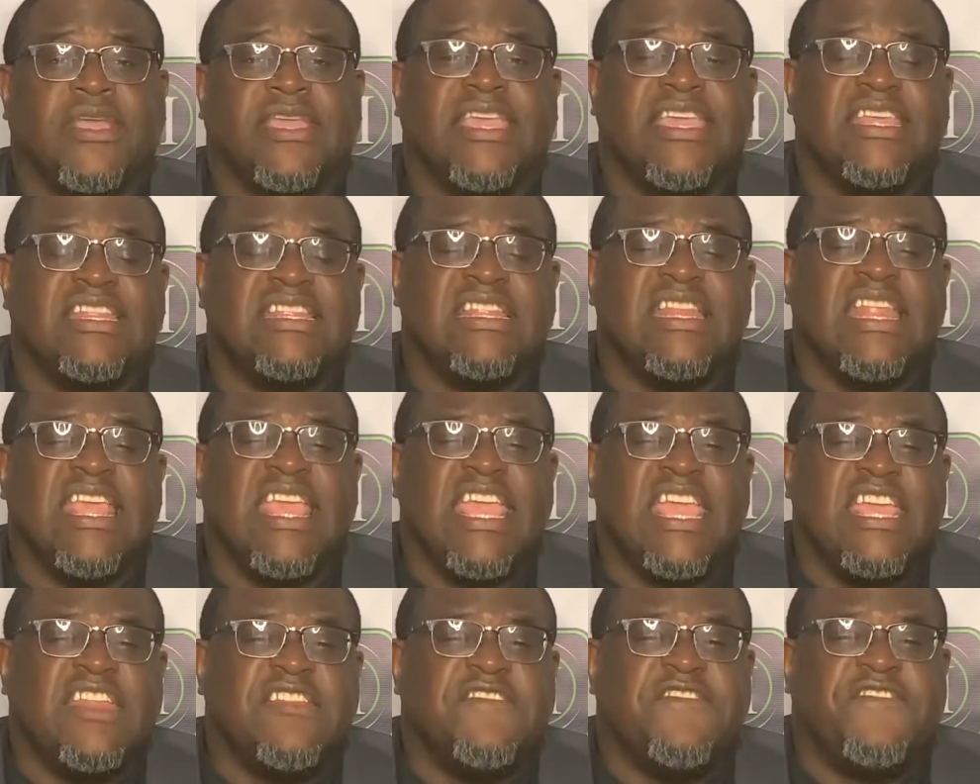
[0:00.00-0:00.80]
getting
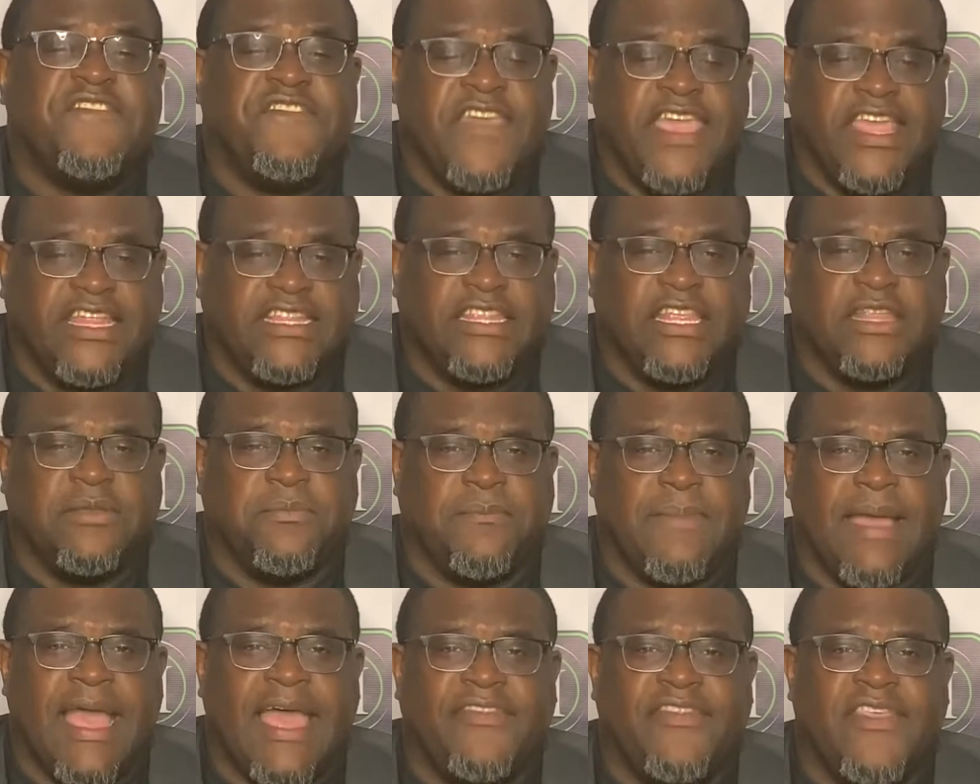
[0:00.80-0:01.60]

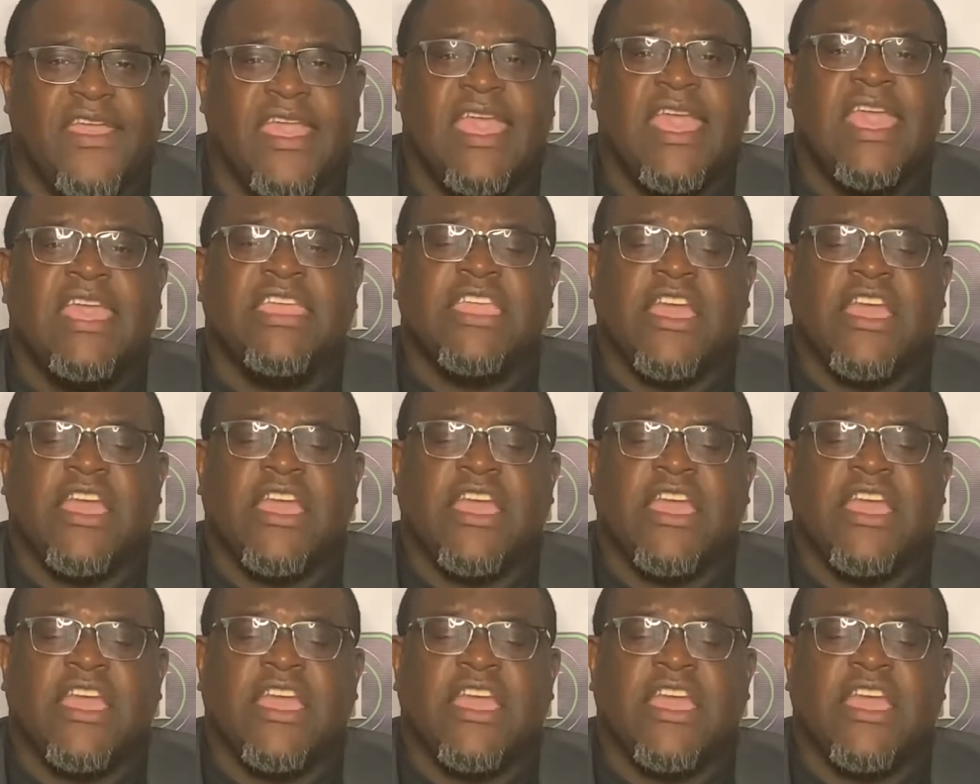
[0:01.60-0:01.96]
infected by the.